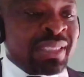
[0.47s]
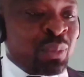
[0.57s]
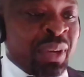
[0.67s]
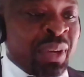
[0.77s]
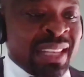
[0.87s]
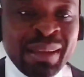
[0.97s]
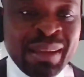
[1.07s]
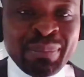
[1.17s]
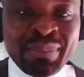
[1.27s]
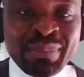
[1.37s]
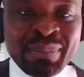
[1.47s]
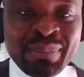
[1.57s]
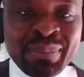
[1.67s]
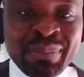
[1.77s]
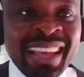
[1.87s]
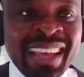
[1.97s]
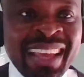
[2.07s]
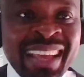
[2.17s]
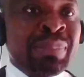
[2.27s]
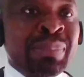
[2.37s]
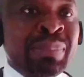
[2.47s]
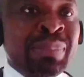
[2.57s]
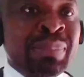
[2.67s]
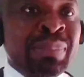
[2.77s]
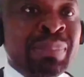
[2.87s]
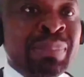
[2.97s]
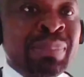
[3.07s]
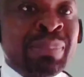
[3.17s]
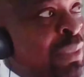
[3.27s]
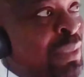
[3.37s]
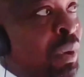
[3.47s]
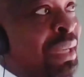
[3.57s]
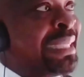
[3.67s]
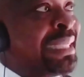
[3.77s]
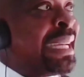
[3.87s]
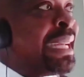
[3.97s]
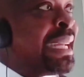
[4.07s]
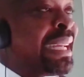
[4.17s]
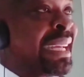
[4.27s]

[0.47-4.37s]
with Z company, and then one day